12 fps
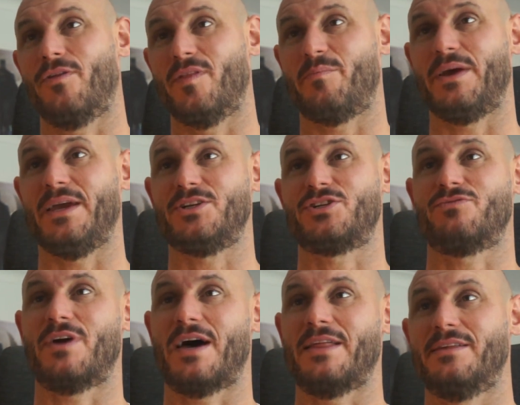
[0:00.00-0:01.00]
or on the beach
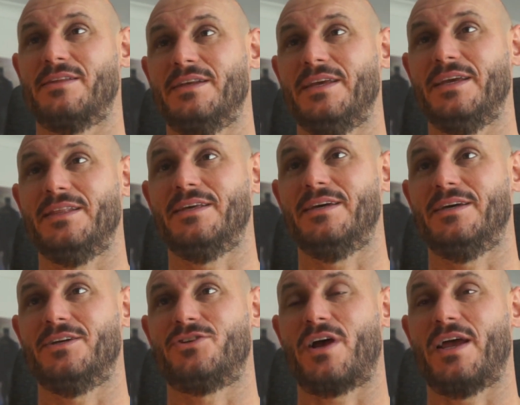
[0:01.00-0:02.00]
rather than in
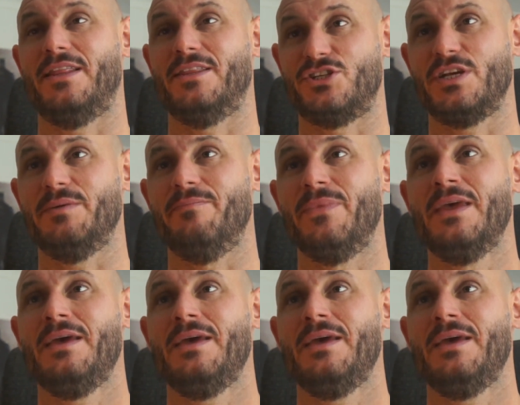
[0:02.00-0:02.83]
the gym.